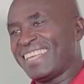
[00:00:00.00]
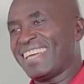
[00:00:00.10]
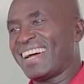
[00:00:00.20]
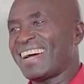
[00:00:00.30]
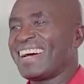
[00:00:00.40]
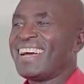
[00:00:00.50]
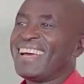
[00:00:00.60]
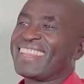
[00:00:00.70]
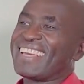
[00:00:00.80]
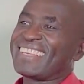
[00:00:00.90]

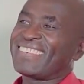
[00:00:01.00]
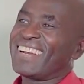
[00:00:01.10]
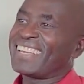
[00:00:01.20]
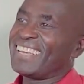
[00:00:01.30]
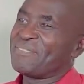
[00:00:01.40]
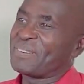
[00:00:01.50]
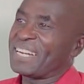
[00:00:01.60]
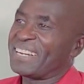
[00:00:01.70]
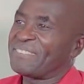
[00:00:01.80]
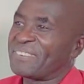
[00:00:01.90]
Thank you again,
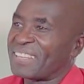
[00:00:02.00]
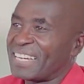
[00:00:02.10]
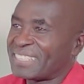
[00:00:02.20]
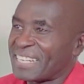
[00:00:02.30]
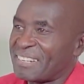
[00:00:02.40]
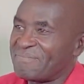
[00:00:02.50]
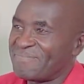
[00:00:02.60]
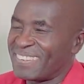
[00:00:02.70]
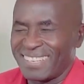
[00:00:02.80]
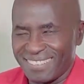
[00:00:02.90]
Brenda, for that. I'm